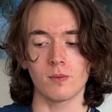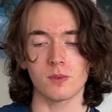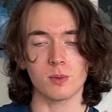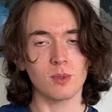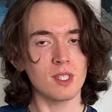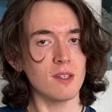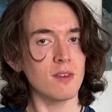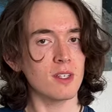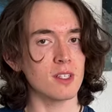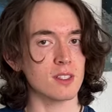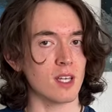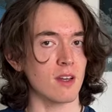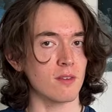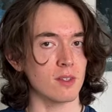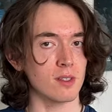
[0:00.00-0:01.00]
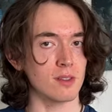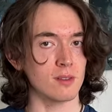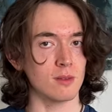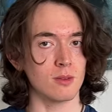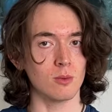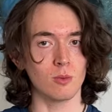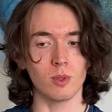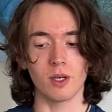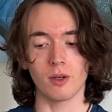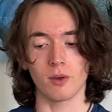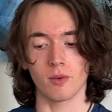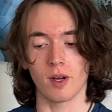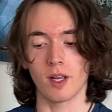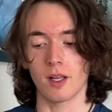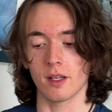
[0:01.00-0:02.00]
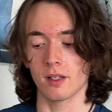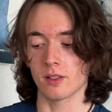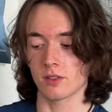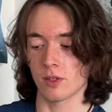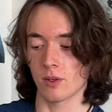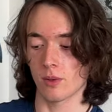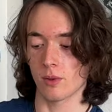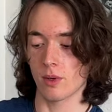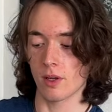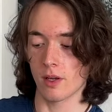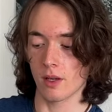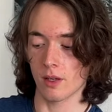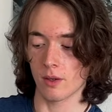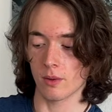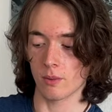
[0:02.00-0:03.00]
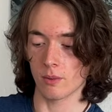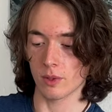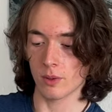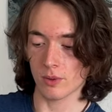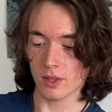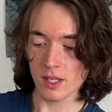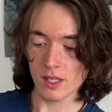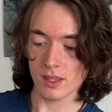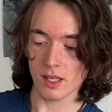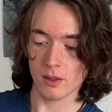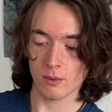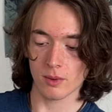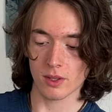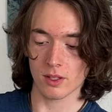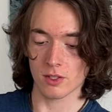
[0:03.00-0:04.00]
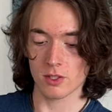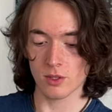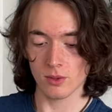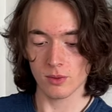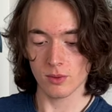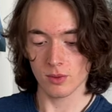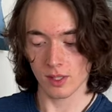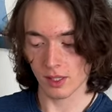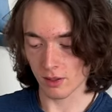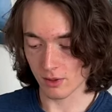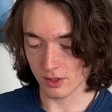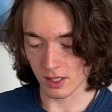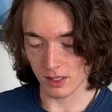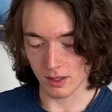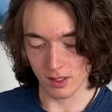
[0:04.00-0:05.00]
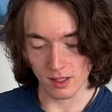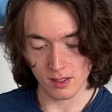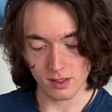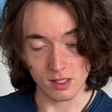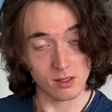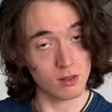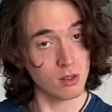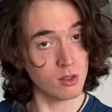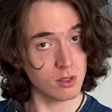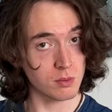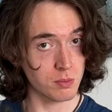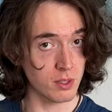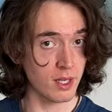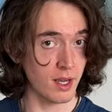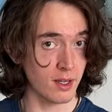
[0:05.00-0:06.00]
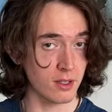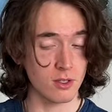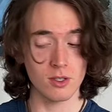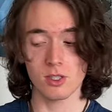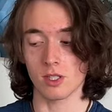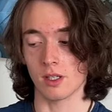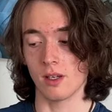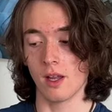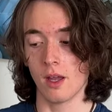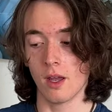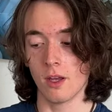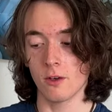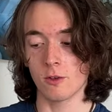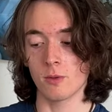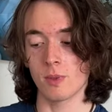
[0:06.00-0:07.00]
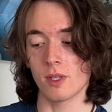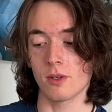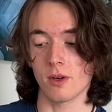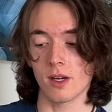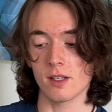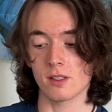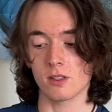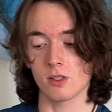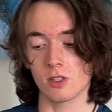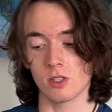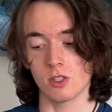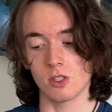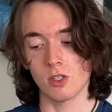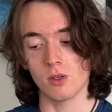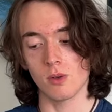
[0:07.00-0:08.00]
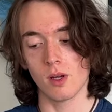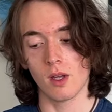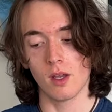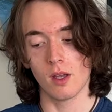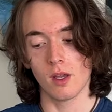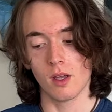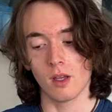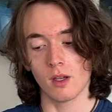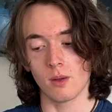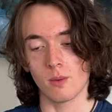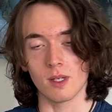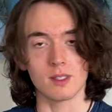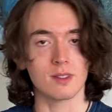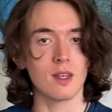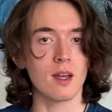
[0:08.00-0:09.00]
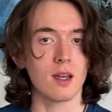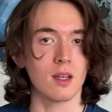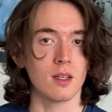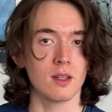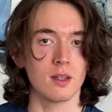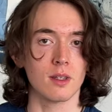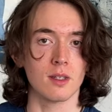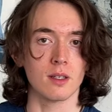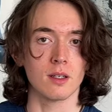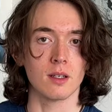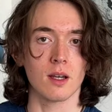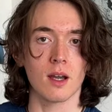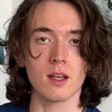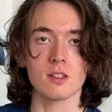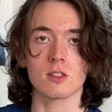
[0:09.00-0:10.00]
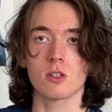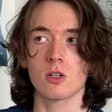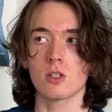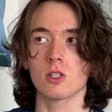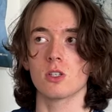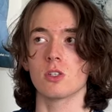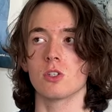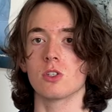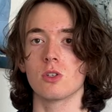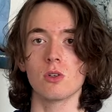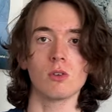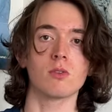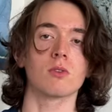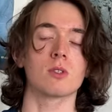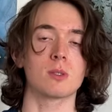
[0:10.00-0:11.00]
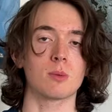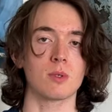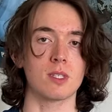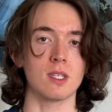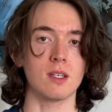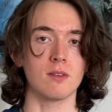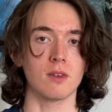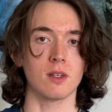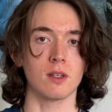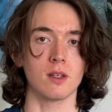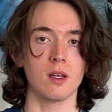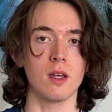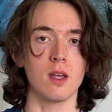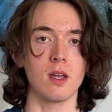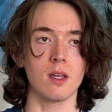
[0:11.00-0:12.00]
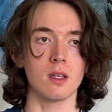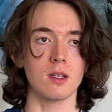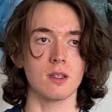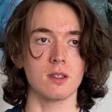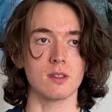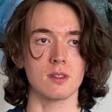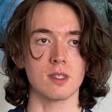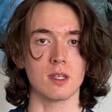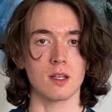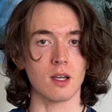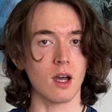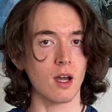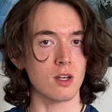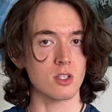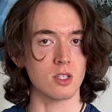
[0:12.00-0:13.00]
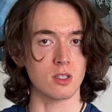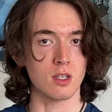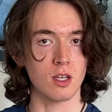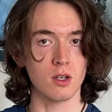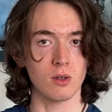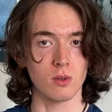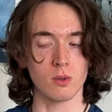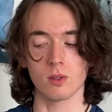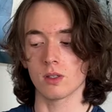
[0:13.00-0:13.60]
Sportiva does have a weird array. So you'd think that with a shoe that looks like this, it looks pretty high cushioned, would be their highest cushioned shoe. When it's not, the highest cushioned shoe for Sportiva is the Akasha 2.